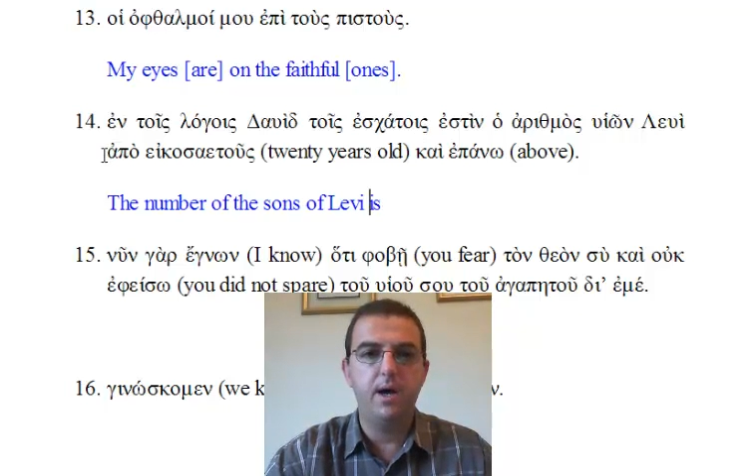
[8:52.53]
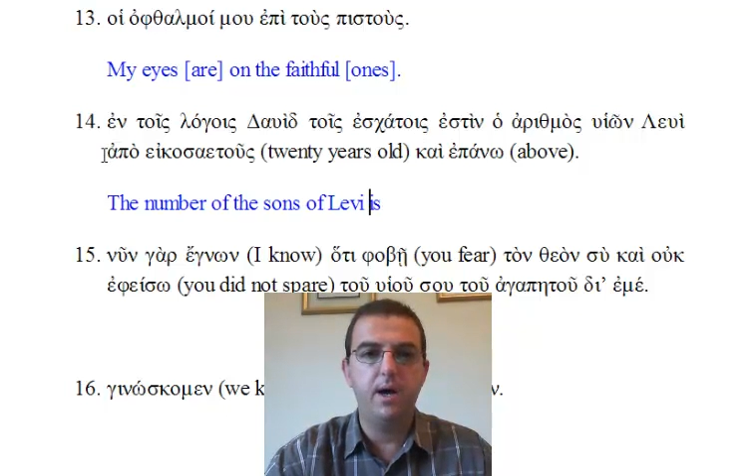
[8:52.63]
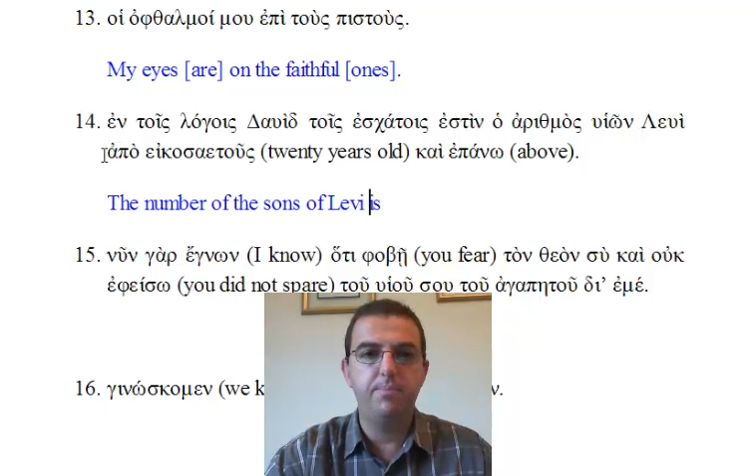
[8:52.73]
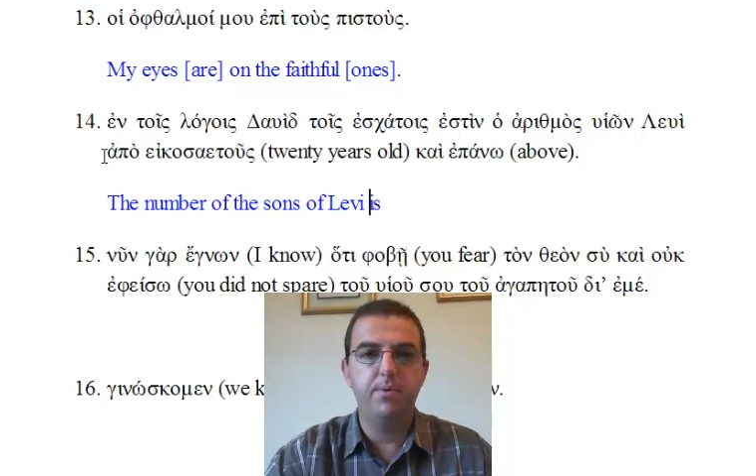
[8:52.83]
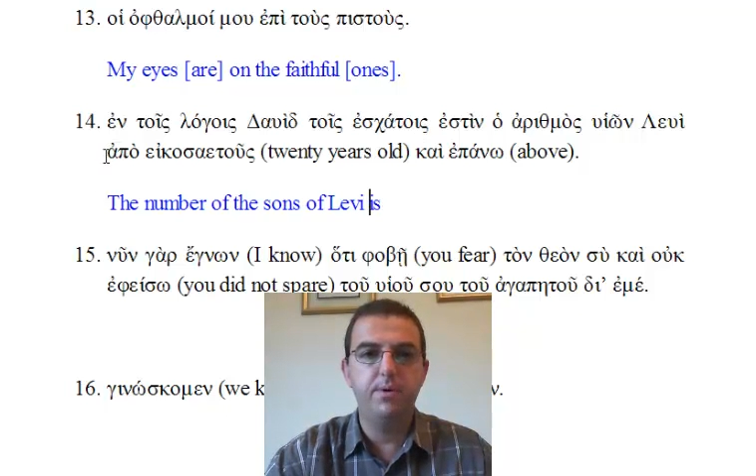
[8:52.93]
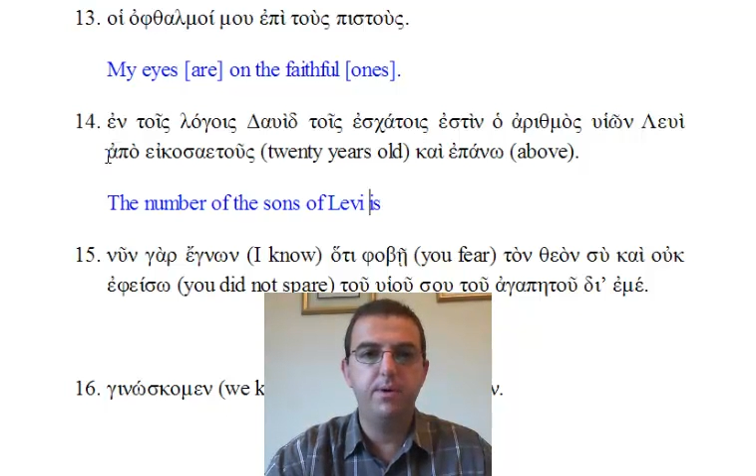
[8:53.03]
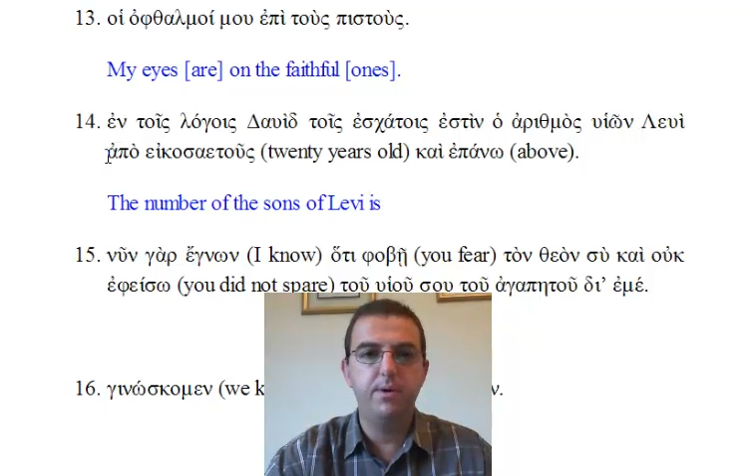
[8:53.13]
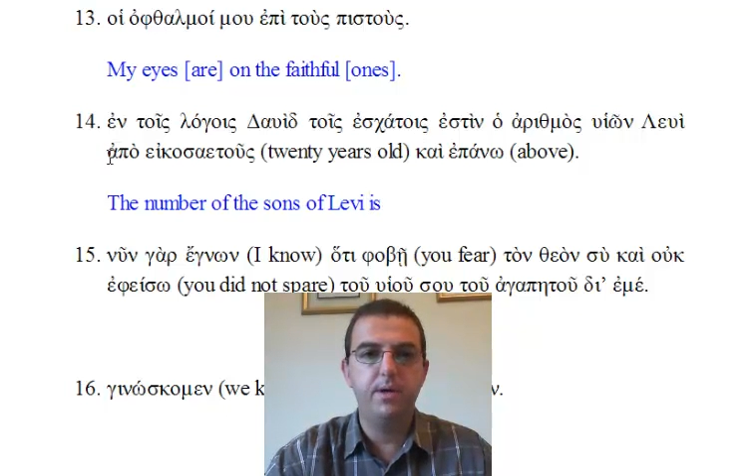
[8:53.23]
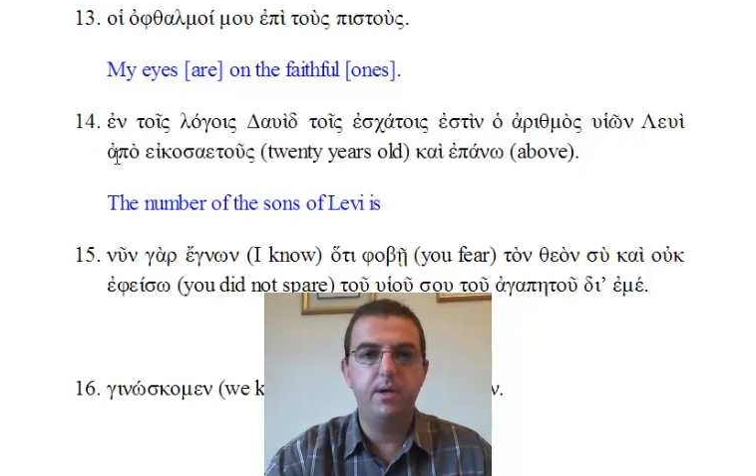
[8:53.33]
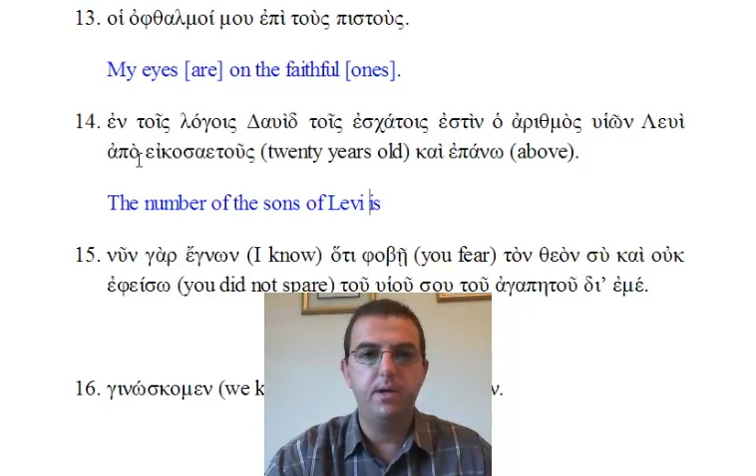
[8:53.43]
Apo
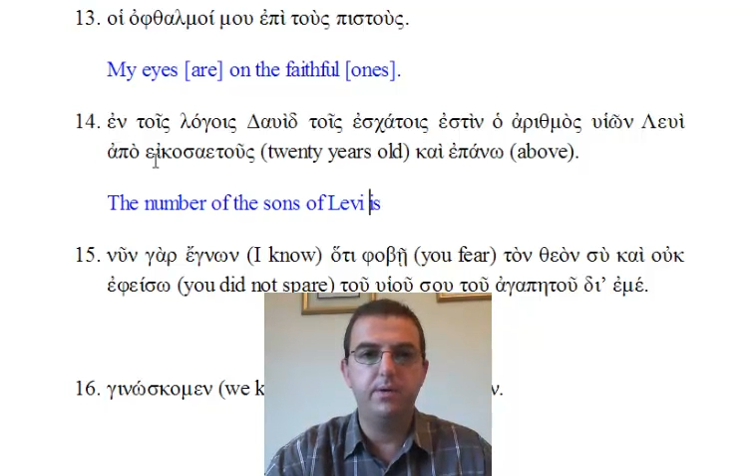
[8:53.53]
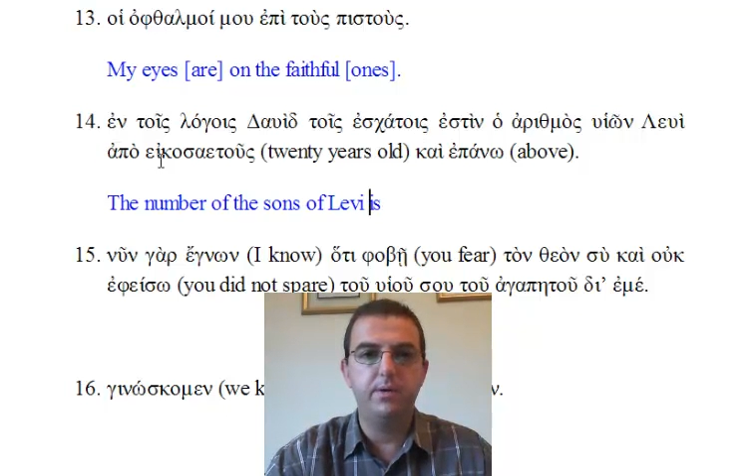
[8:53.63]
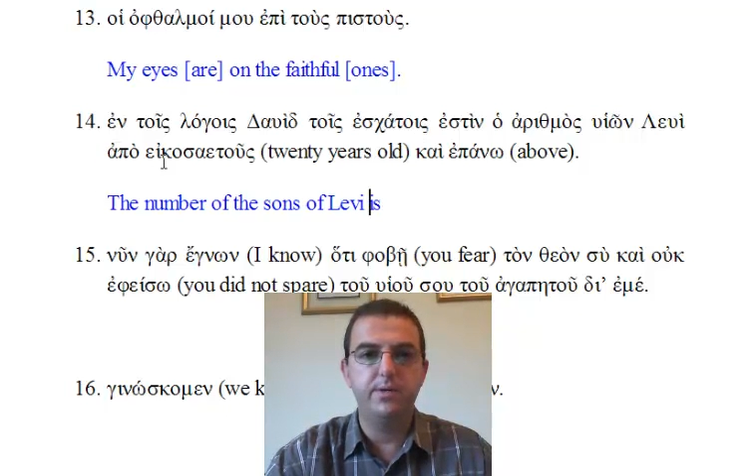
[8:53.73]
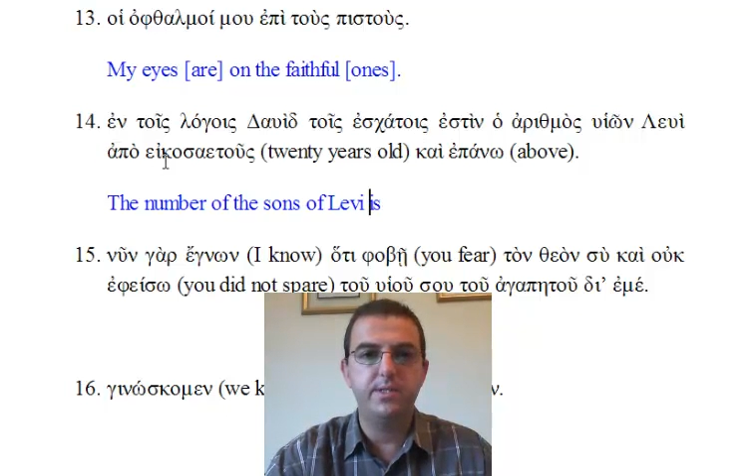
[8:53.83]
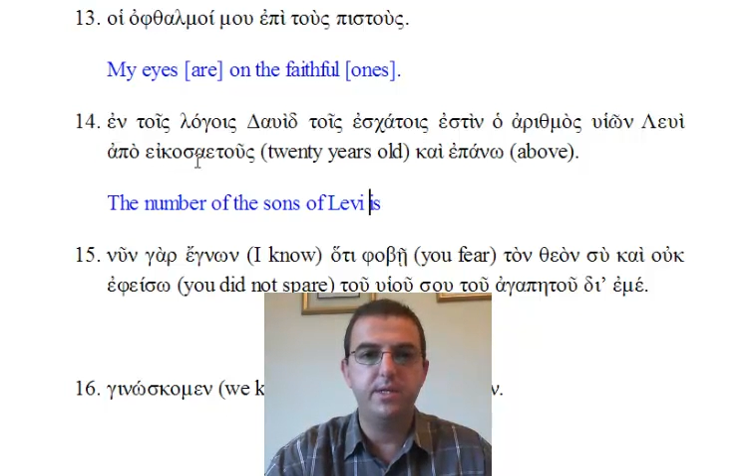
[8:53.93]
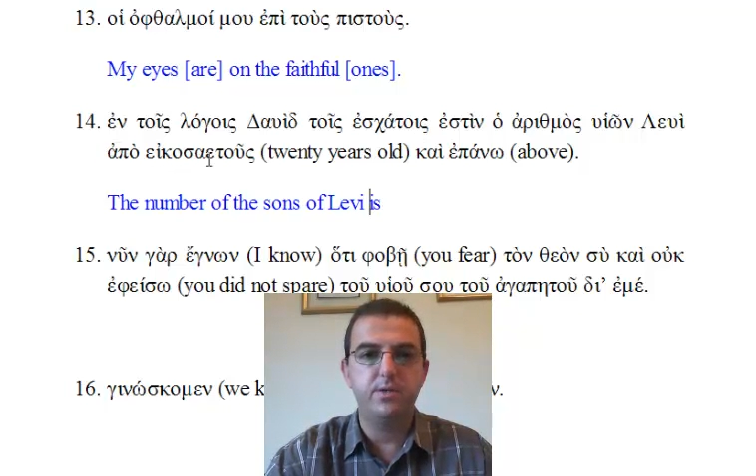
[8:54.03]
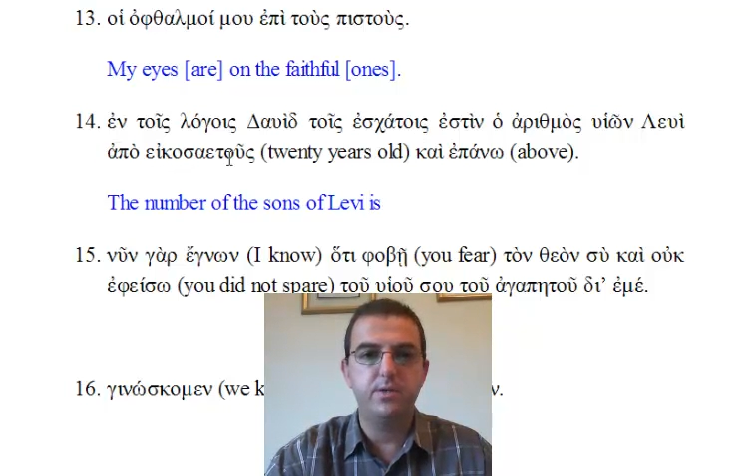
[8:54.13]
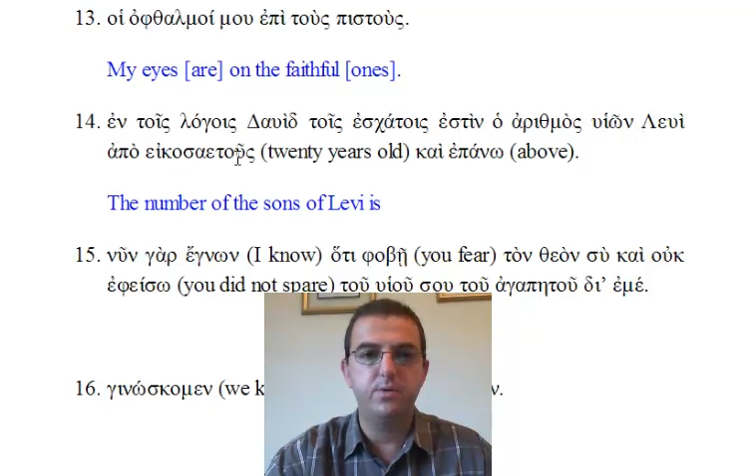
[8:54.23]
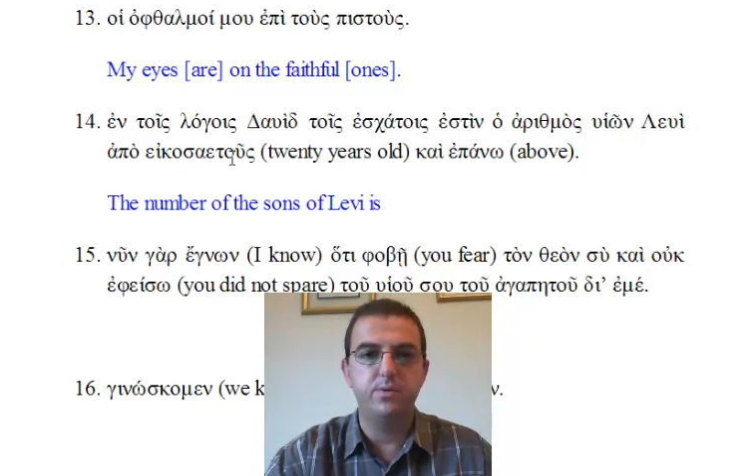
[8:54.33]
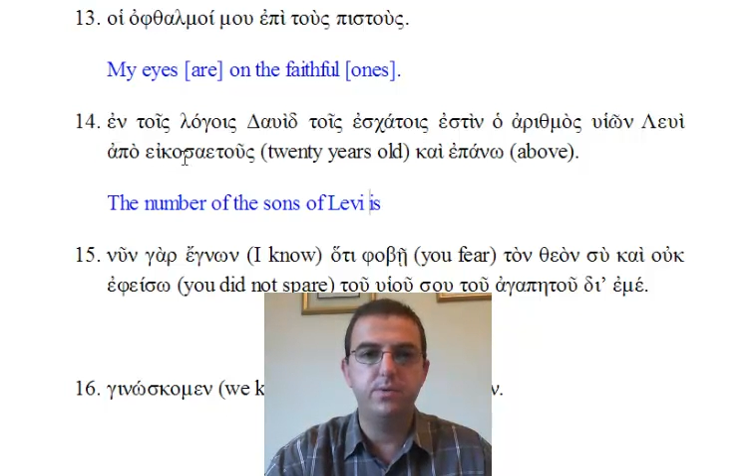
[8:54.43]

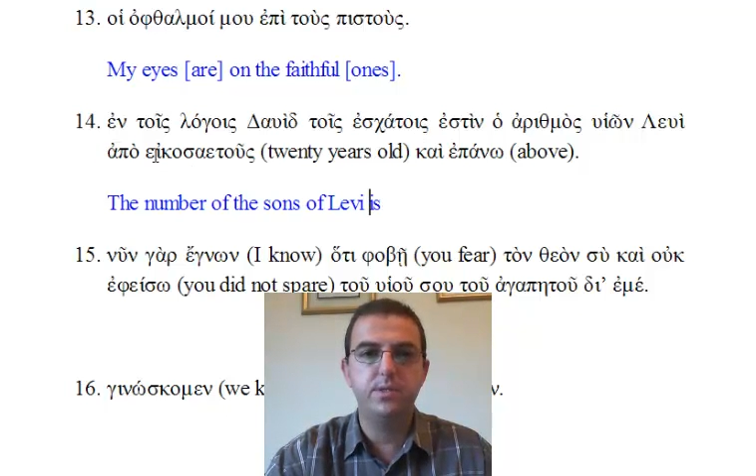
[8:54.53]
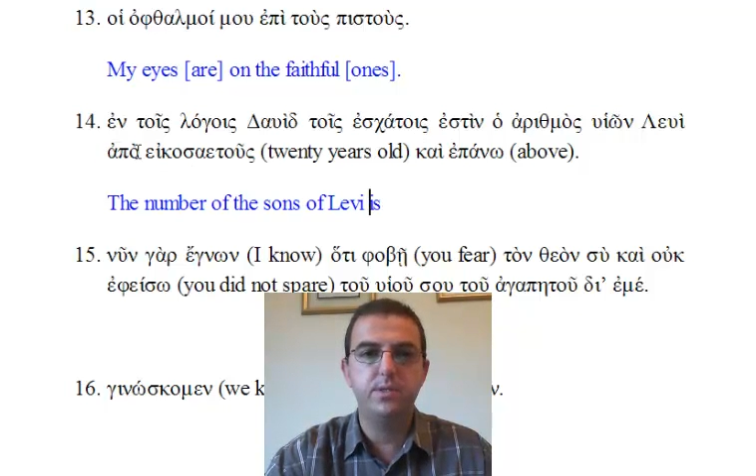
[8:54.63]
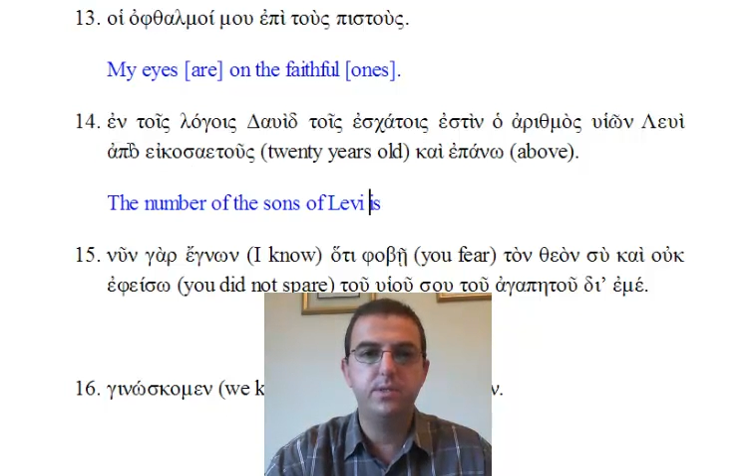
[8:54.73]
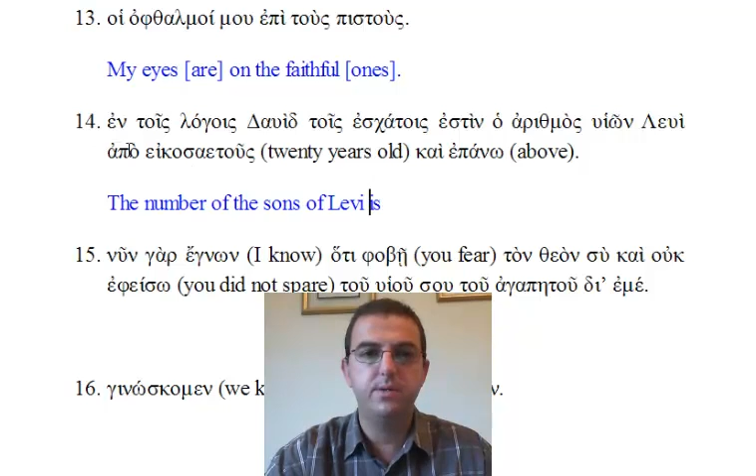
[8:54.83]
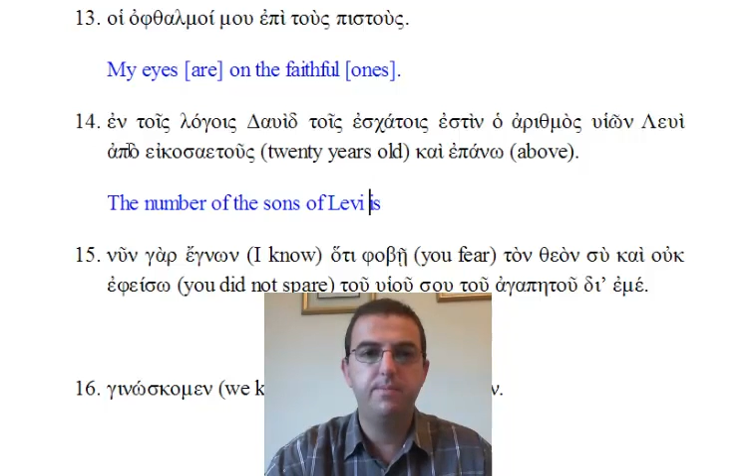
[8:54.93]
ekosaitus.